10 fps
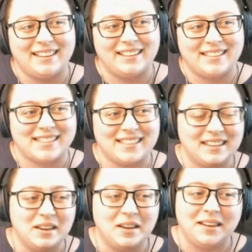is
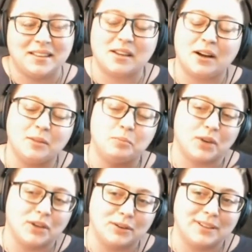it's called
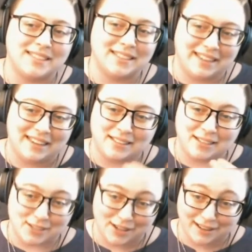"Bro, Is It Gay to
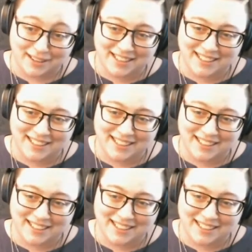Doc,"